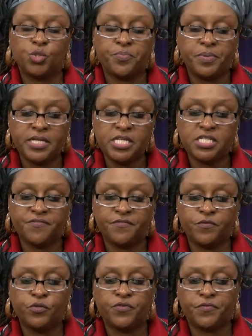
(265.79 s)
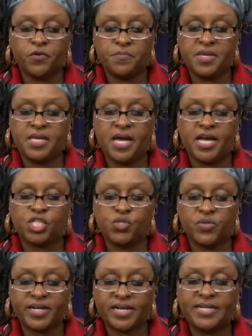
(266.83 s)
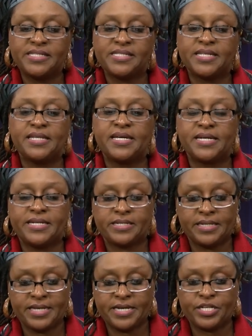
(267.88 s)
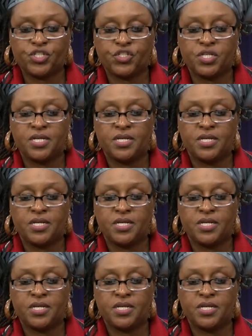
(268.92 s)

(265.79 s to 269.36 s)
to please vote for me as your Councillor at Large